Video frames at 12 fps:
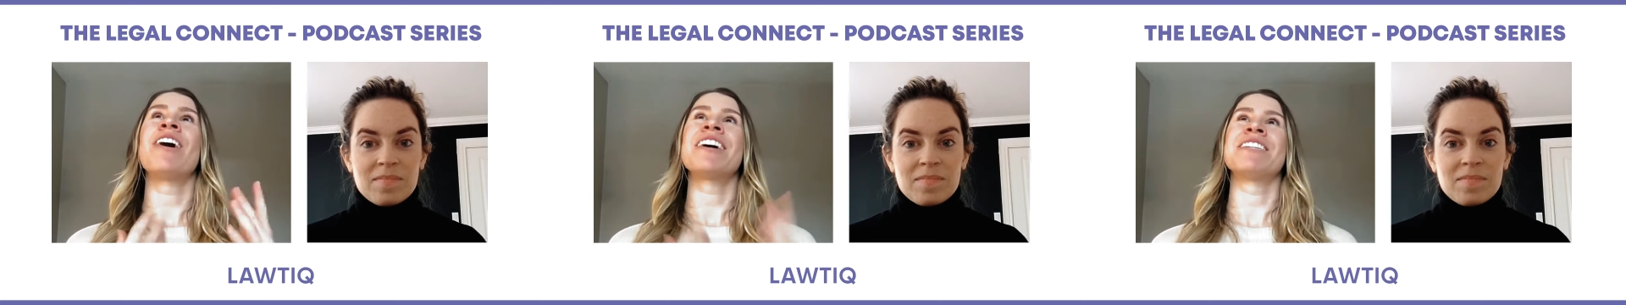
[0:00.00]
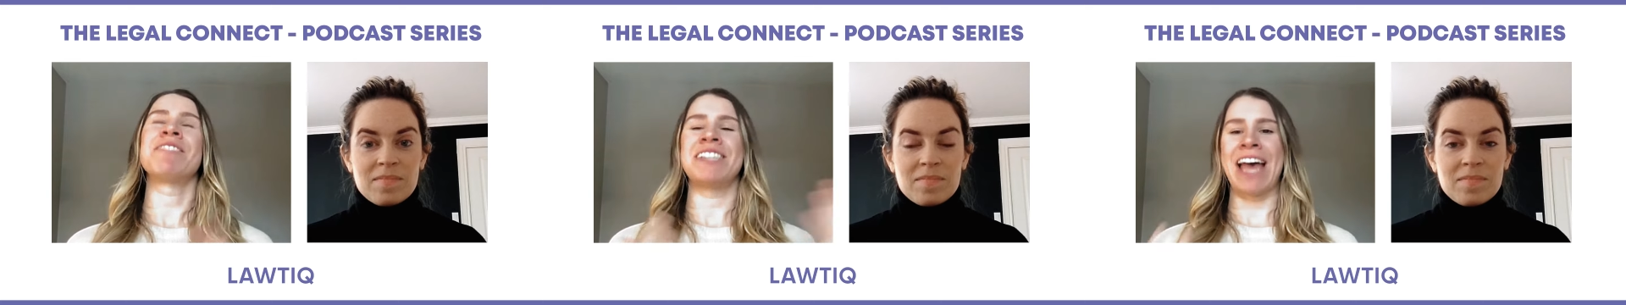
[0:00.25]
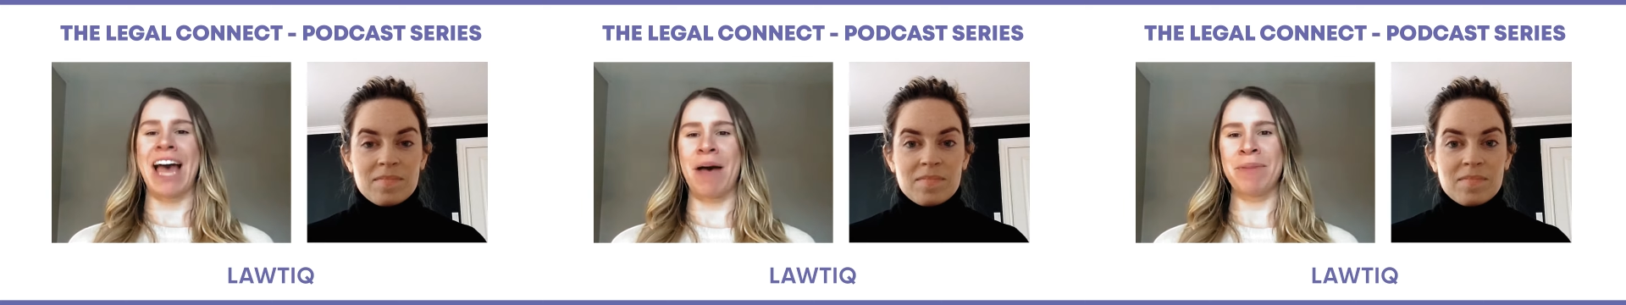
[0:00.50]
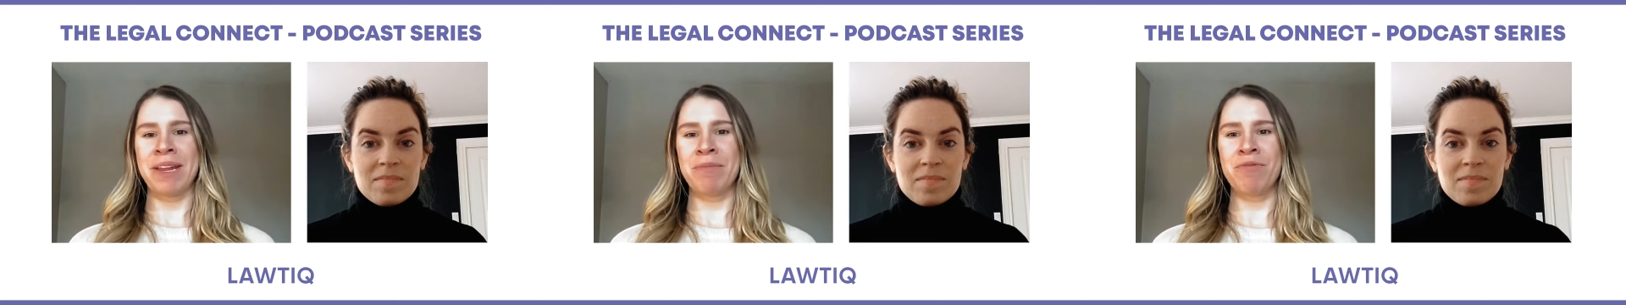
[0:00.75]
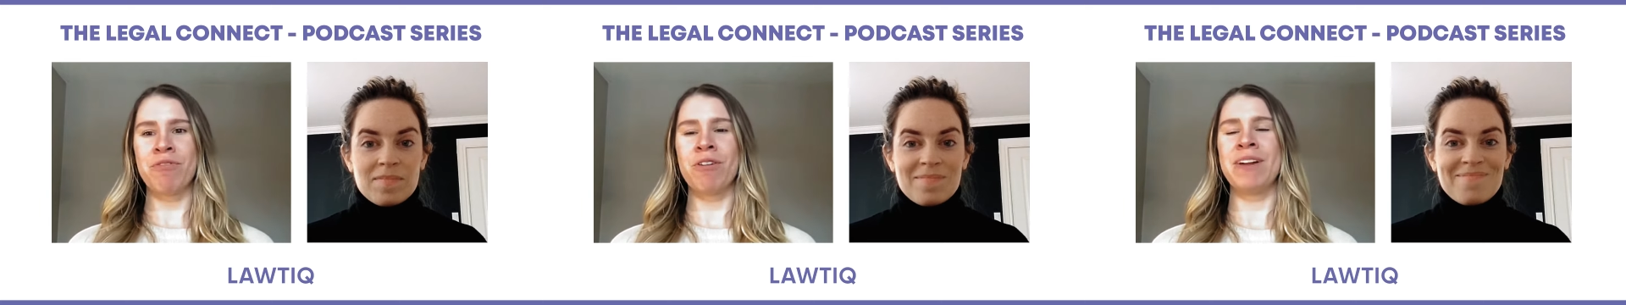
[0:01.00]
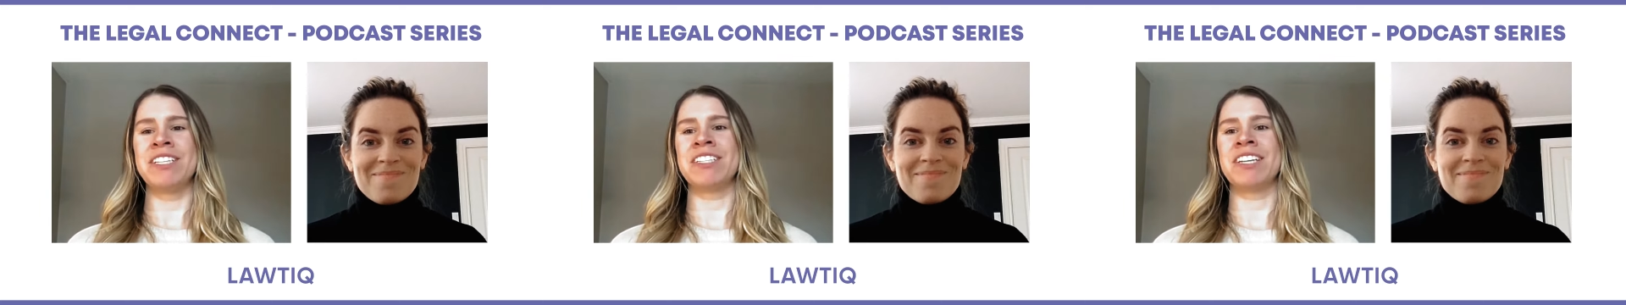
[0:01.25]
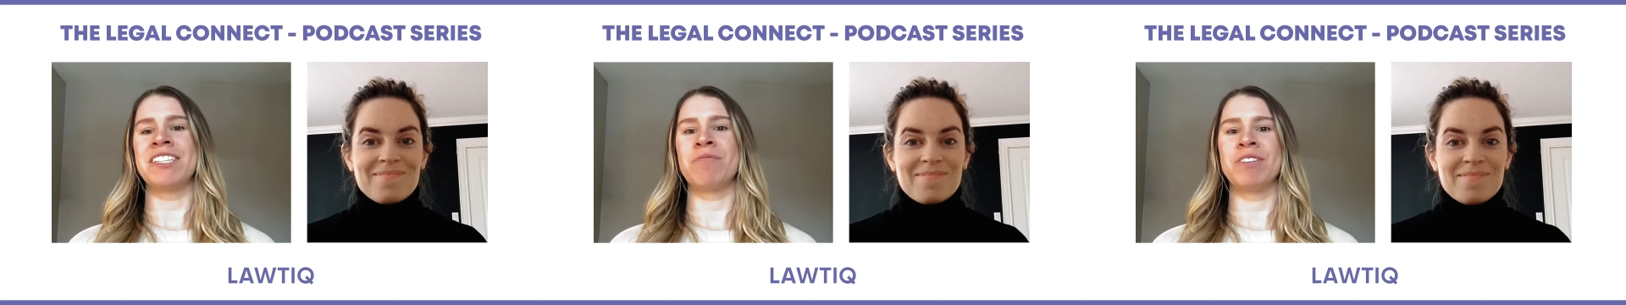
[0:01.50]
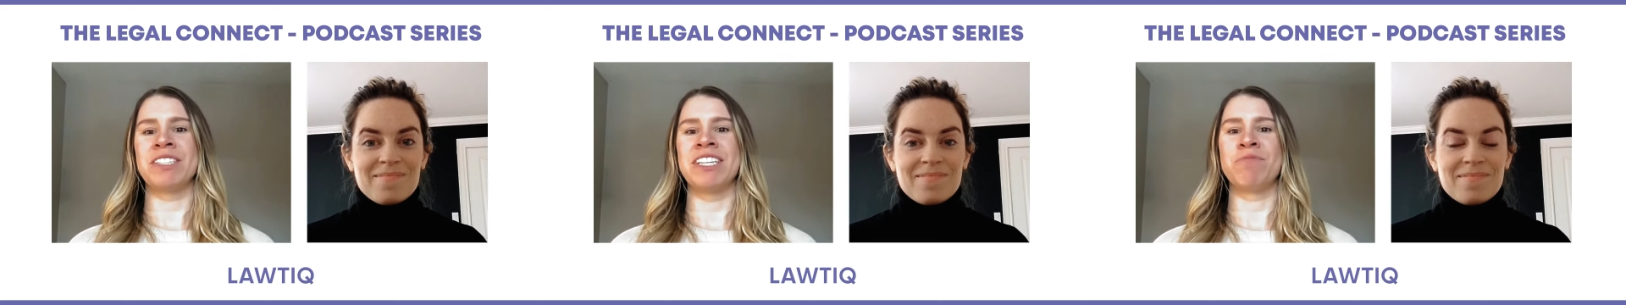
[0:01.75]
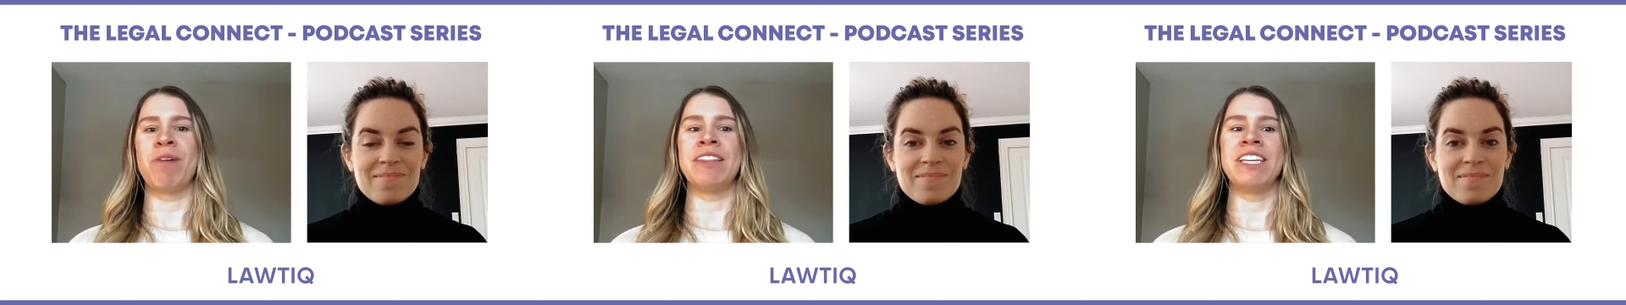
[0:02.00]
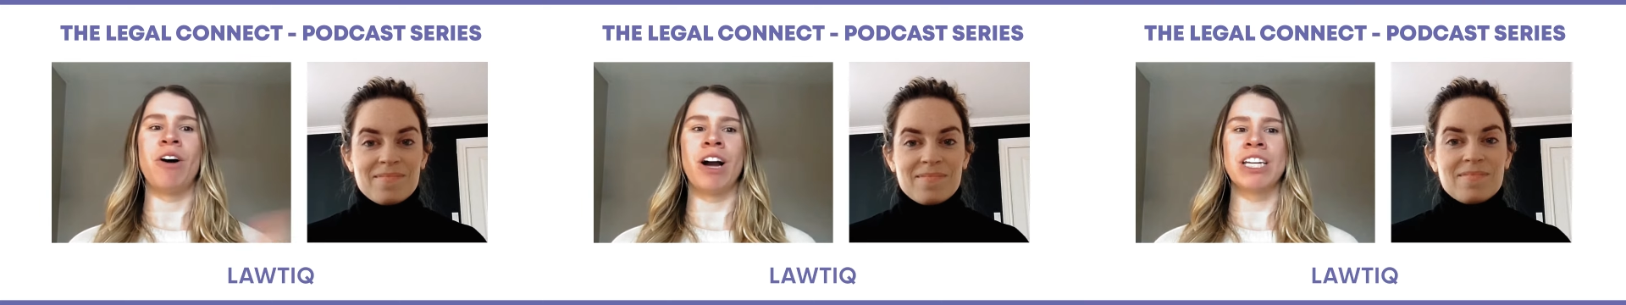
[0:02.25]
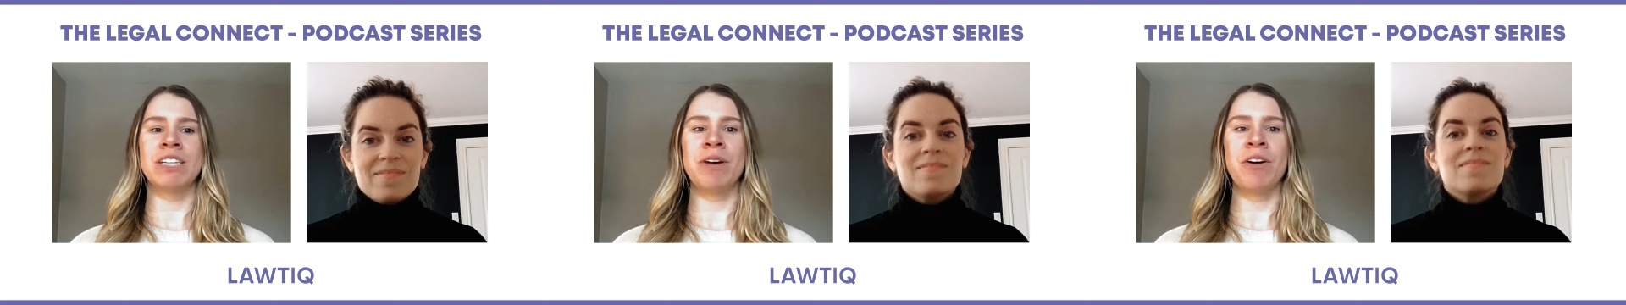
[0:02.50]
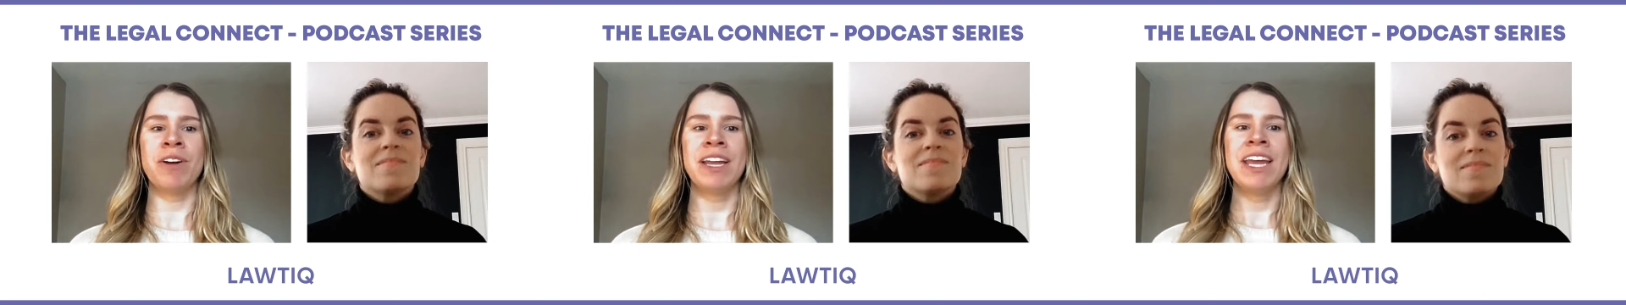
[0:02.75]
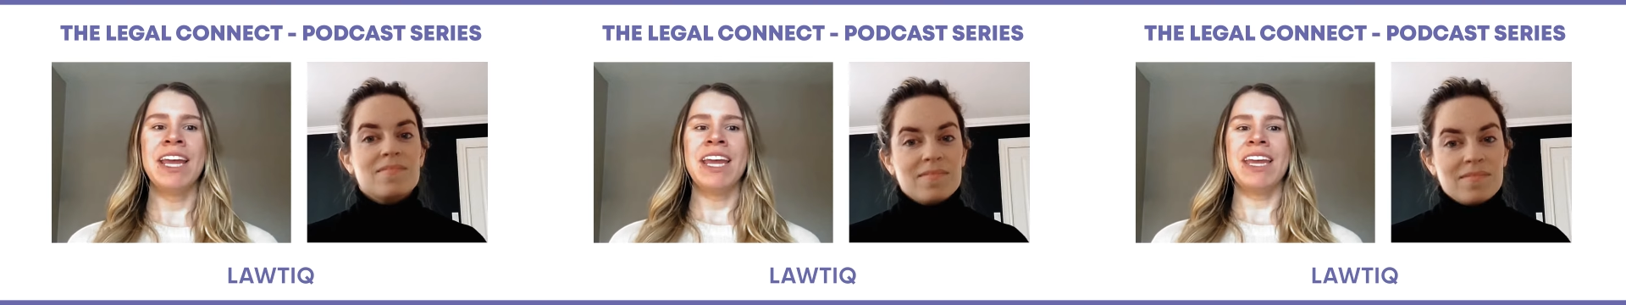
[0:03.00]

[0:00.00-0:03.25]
Speaker 1: not because it wasn't happening before, but it's just because it wasn't as widely talked about.